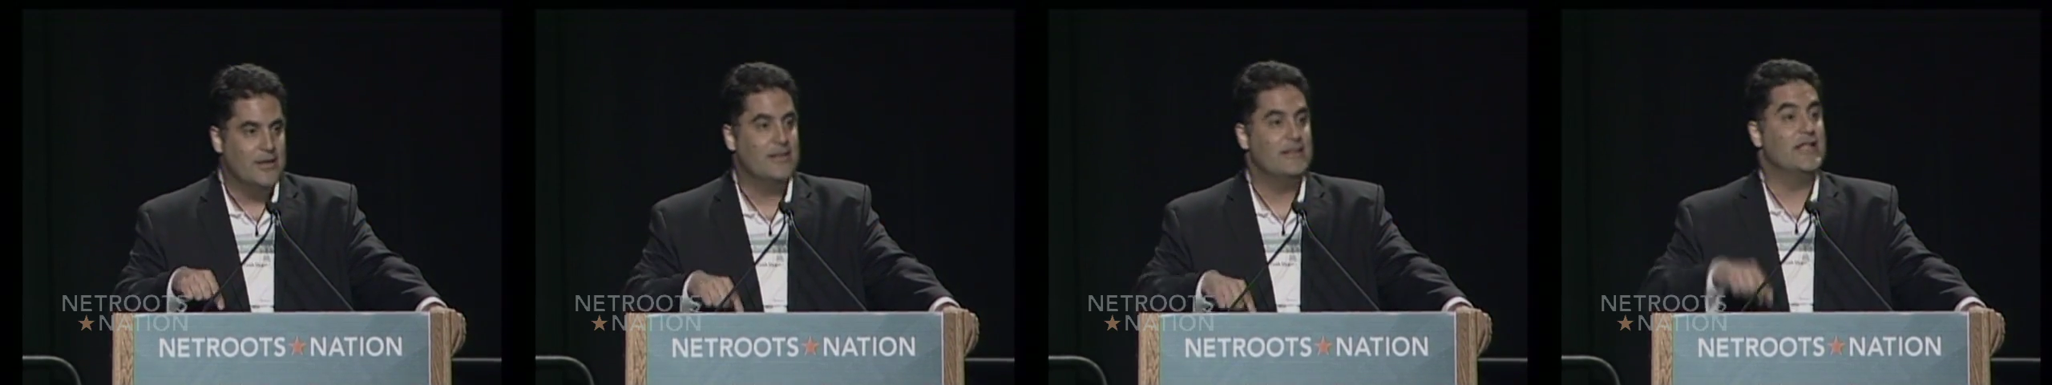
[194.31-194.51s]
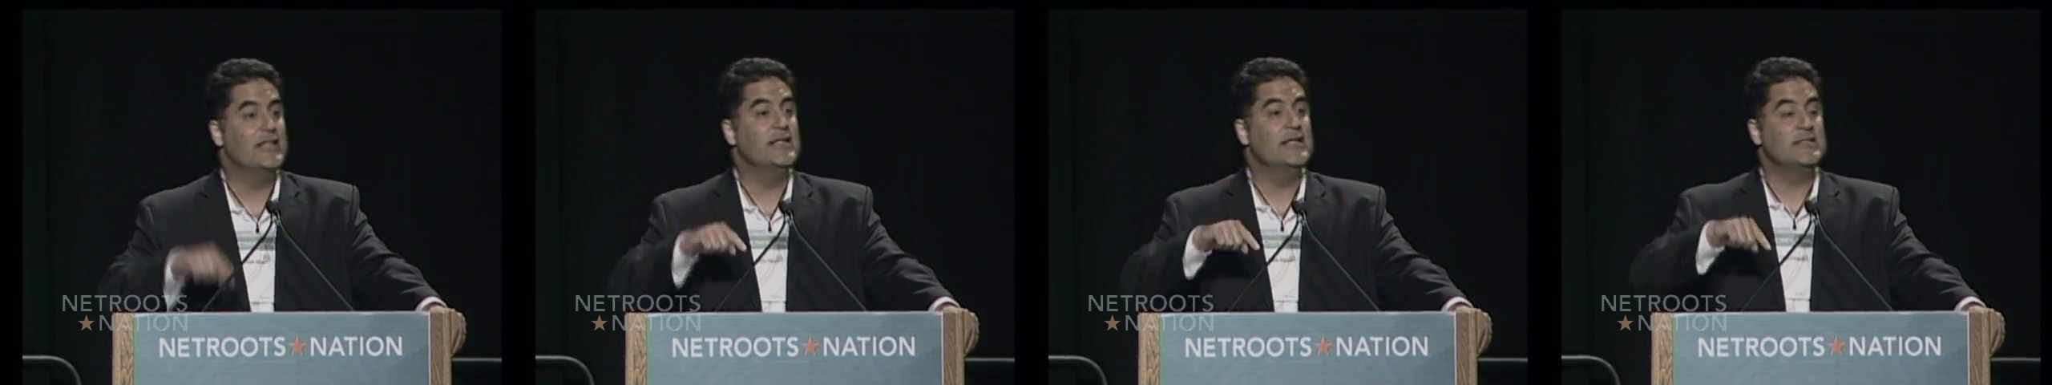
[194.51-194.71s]

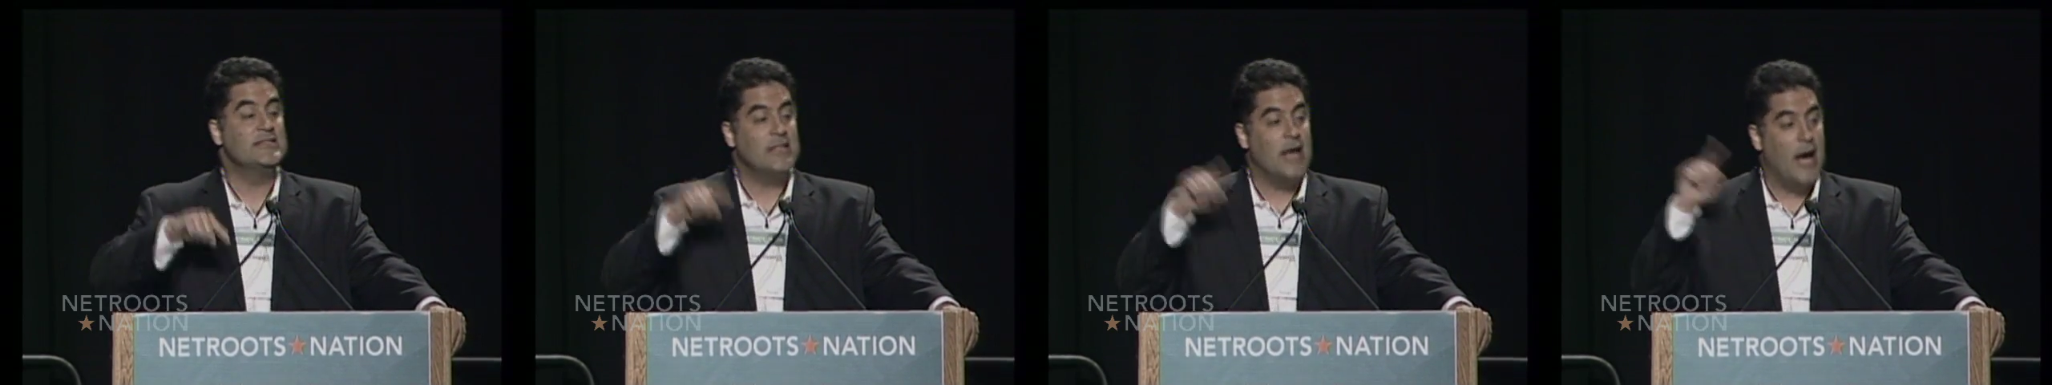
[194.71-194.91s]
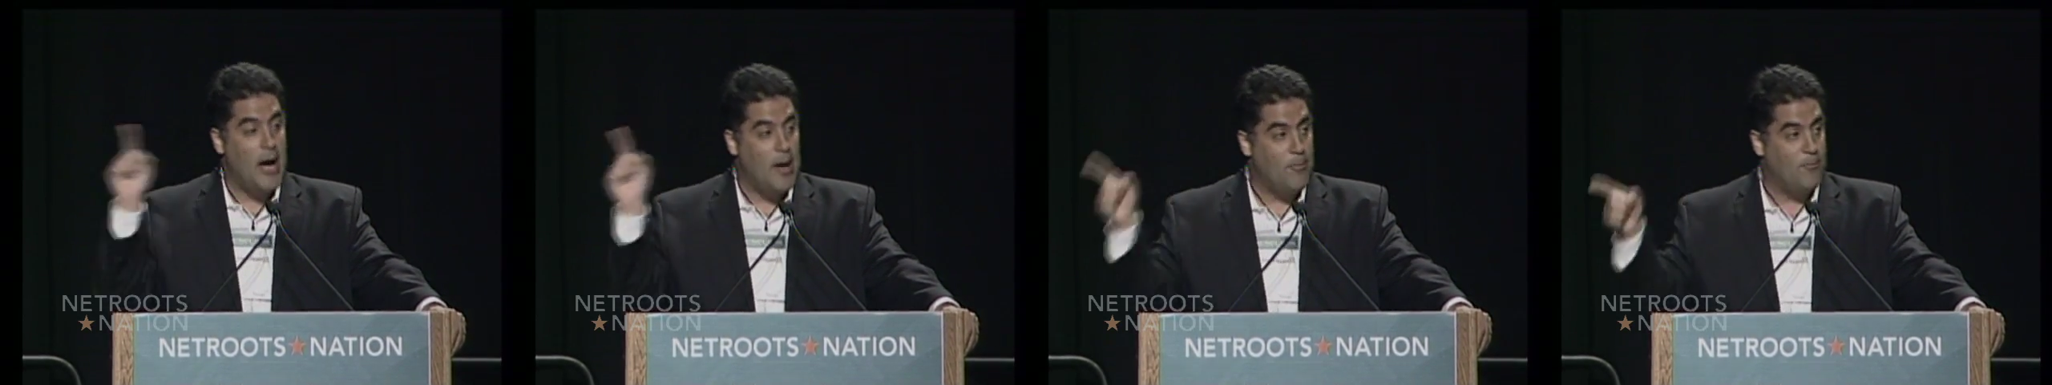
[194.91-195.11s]
than the
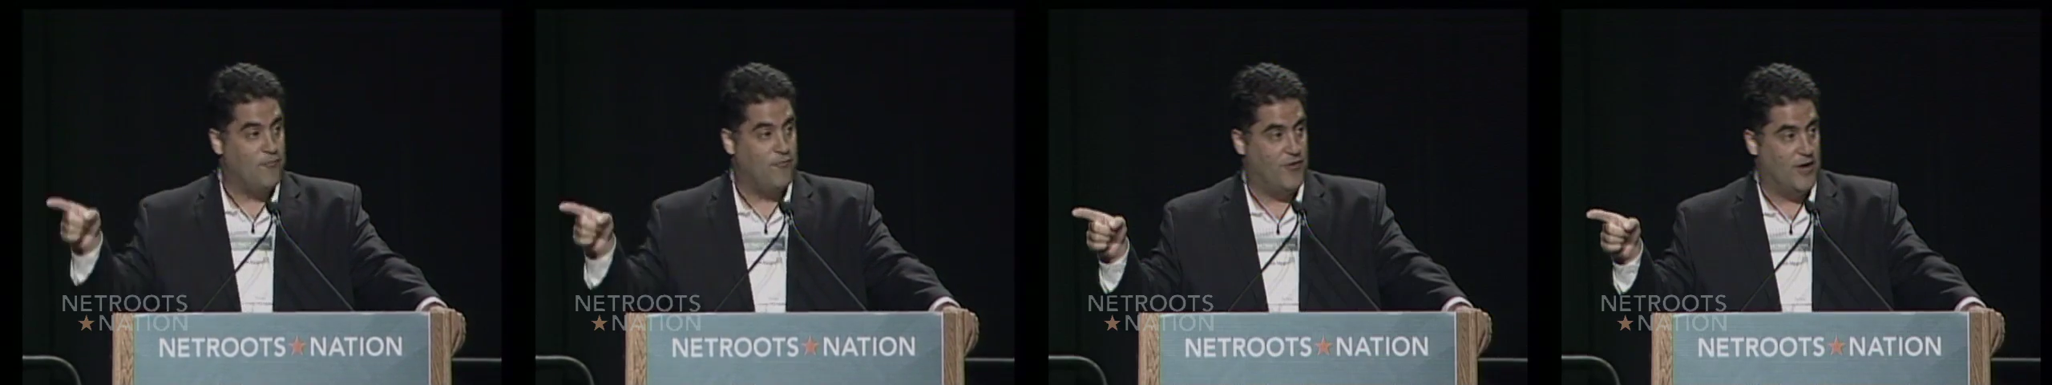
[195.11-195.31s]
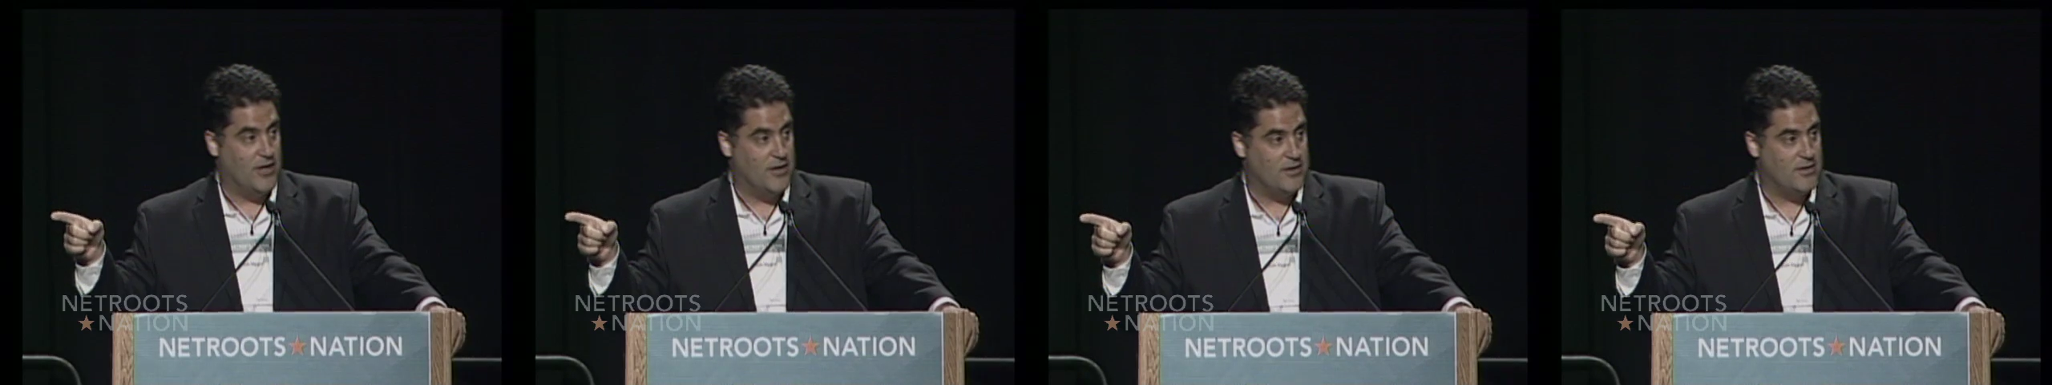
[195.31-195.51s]
top
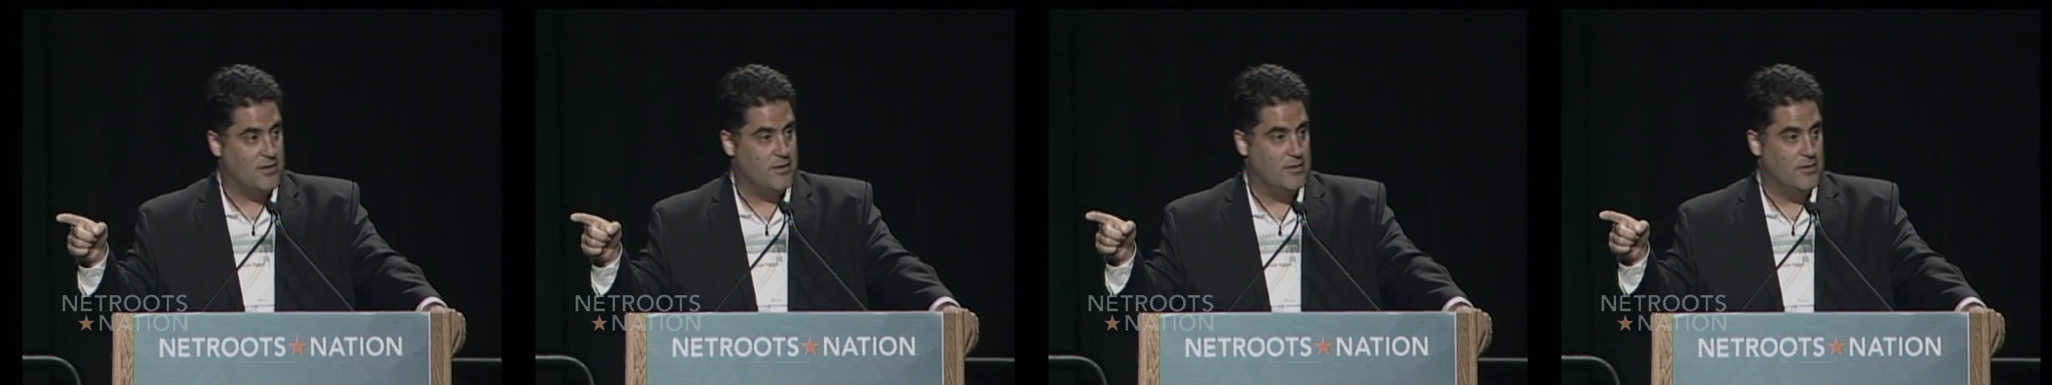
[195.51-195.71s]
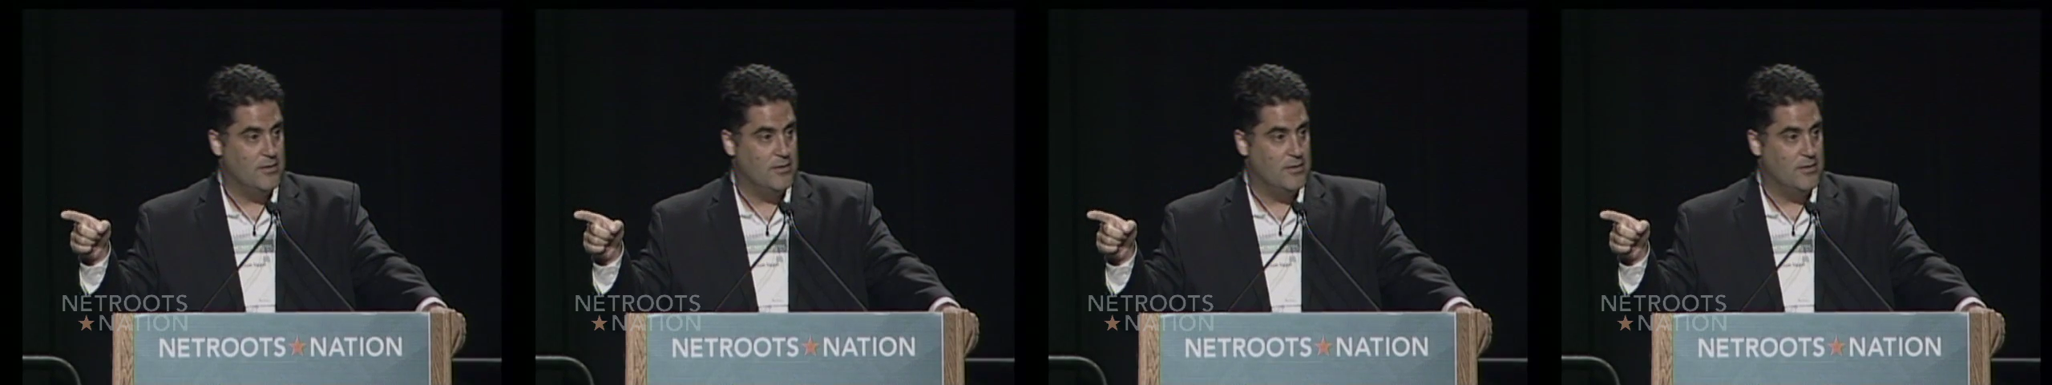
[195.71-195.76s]
fifth?